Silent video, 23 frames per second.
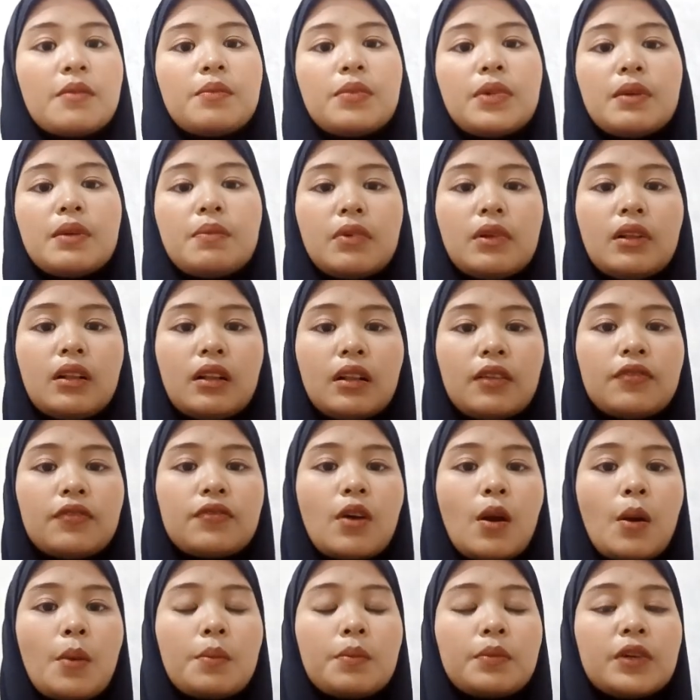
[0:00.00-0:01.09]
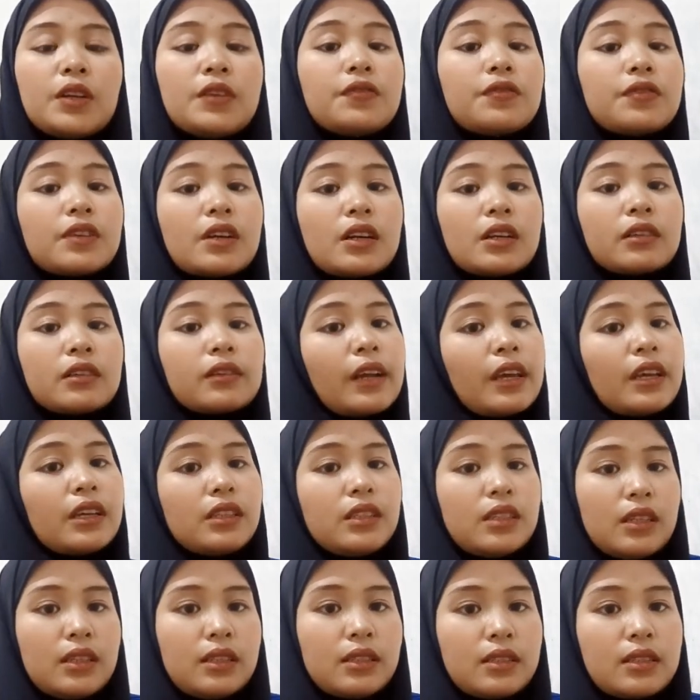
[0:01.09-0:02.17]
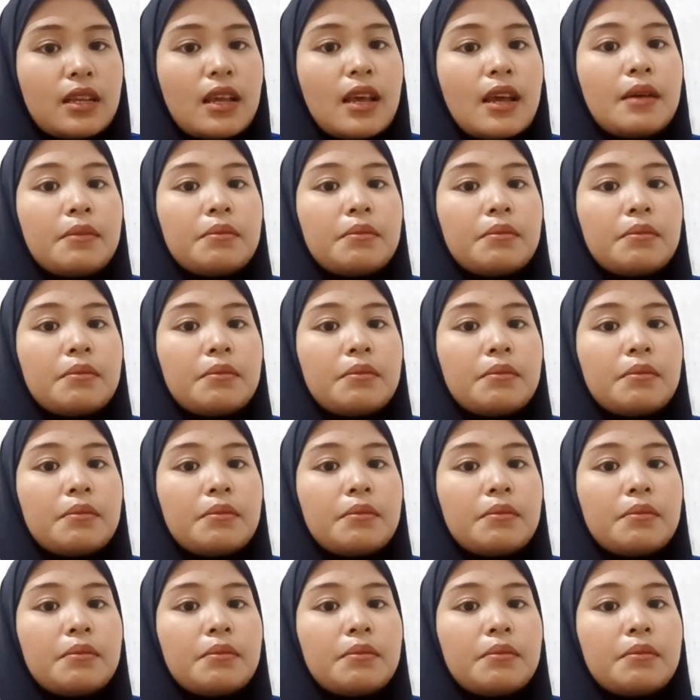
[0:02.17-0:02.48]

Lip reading: People from different regions